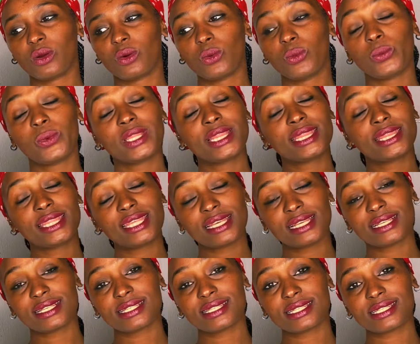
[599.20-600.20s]
with
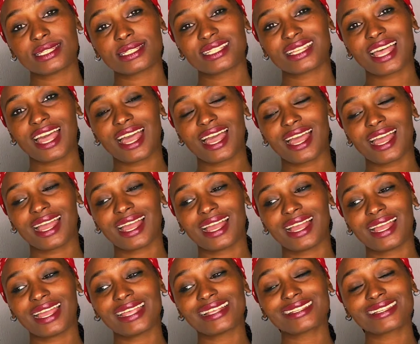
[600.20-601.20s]
this,
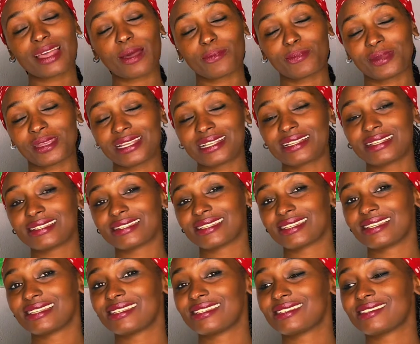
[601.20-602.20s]
Escapades
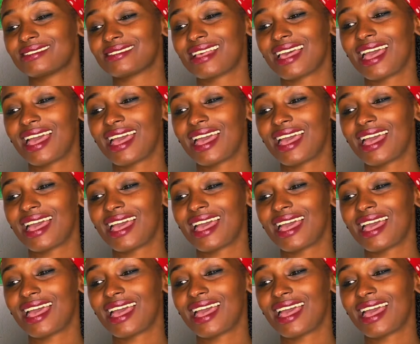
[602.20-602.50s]
is